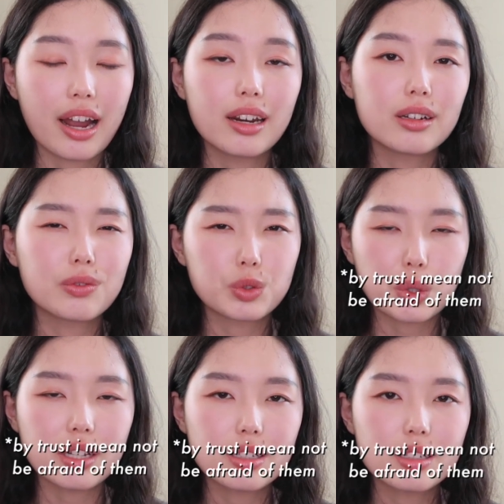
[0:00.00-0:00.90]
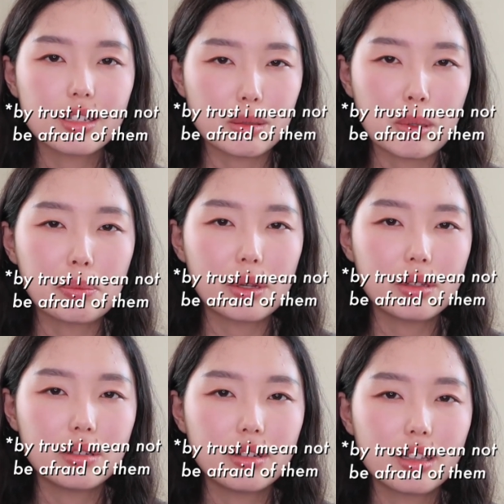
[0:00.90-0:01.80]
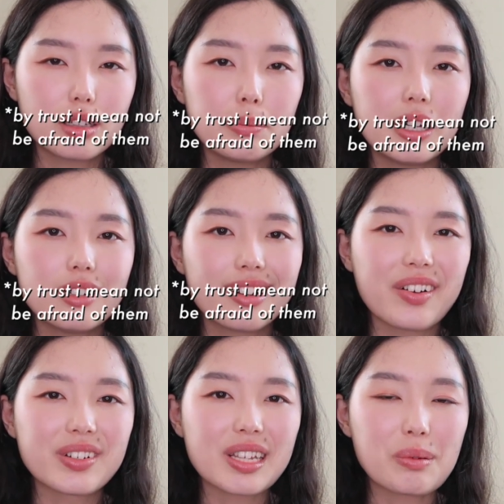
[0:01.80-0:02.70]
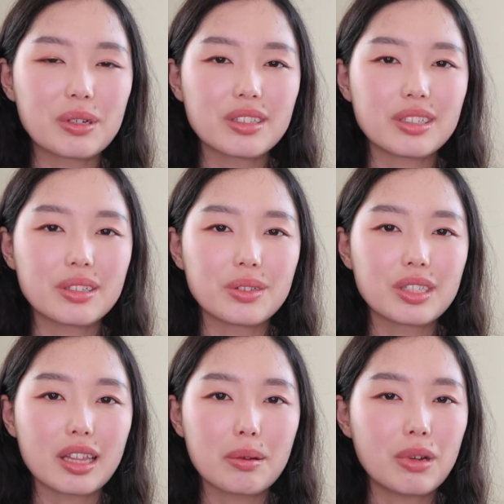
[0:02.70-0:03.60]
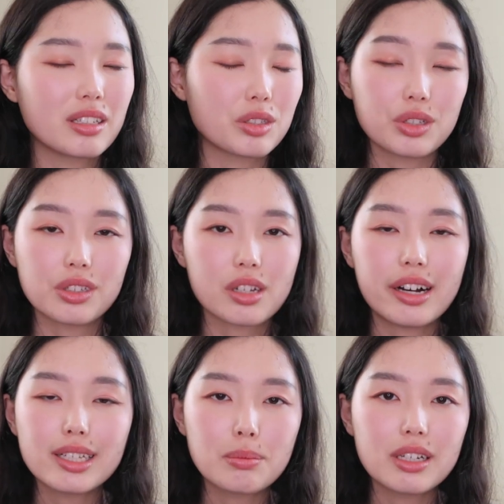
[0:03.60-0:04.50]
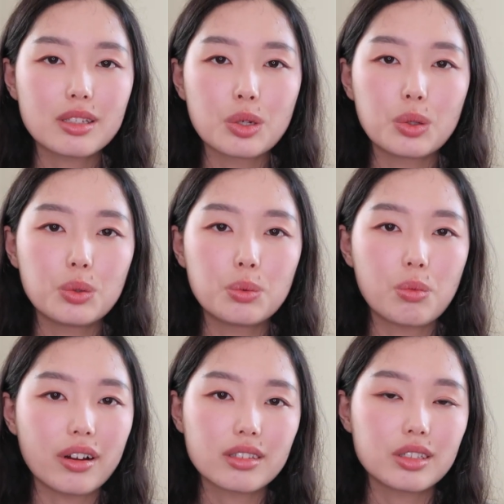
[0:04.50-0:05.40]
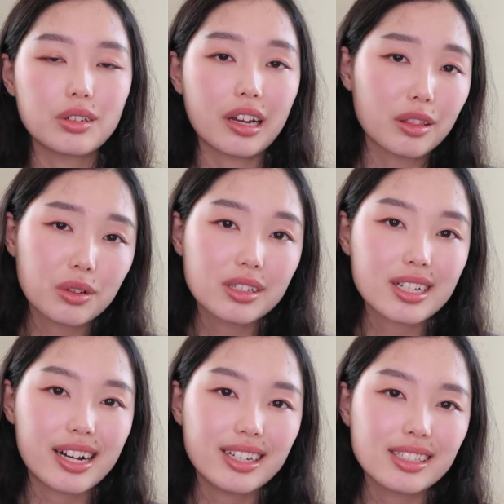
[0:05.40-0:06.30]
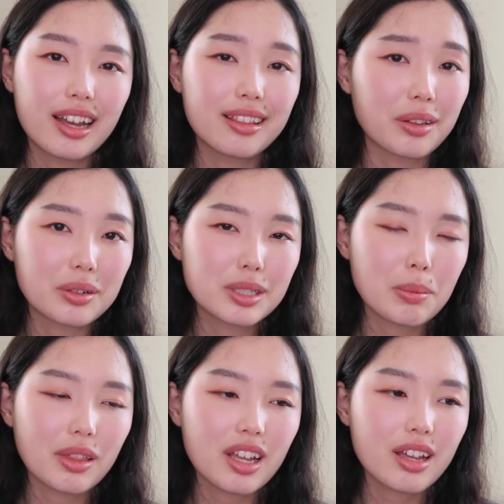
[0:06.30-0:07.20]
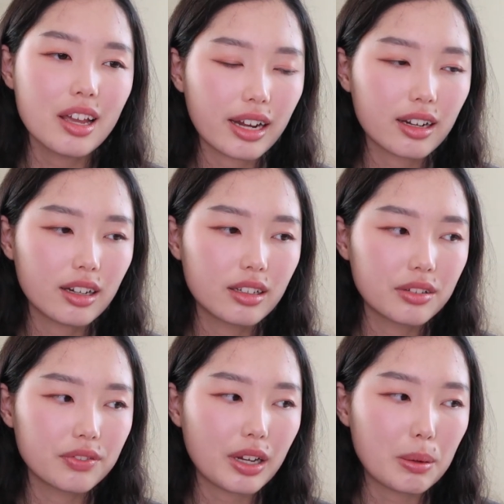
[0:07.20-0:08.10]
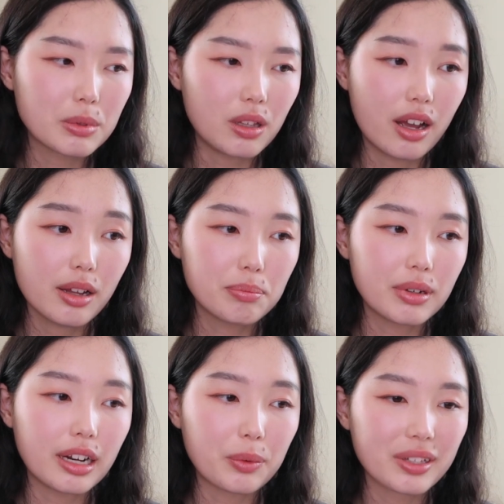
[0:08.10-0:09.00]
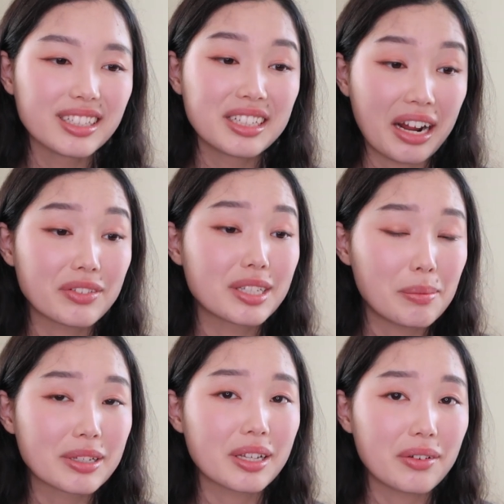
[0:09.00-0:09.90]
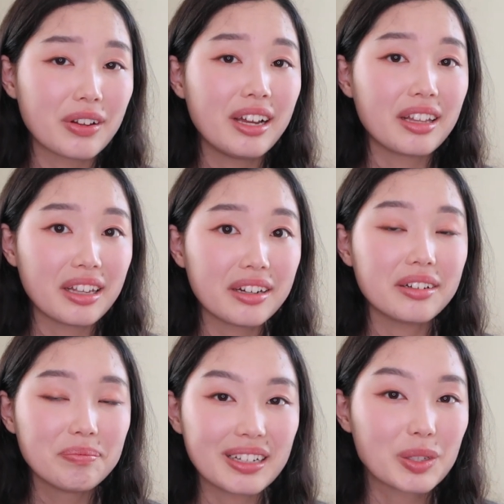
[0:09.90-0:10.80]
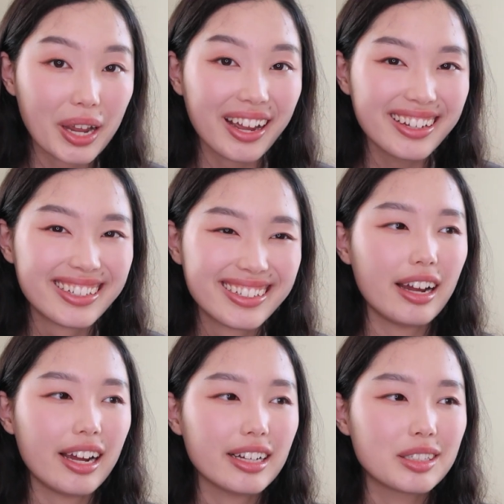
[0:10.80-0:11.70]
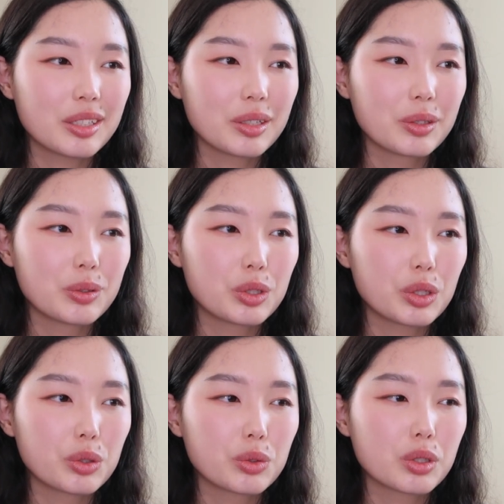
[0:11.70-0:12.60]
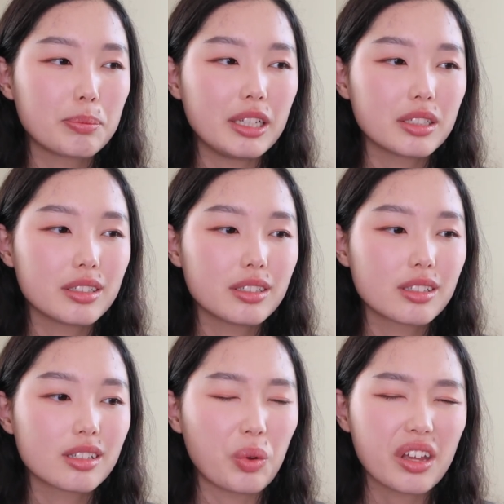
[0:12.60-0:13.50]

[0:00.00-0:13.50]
kind of trust these people a little bit. I was able to see them as just classmates who want to get through this class and learn something. That kind of helped a lot, but I really did have to tell myself, Nina, it's okay. I had to do speeches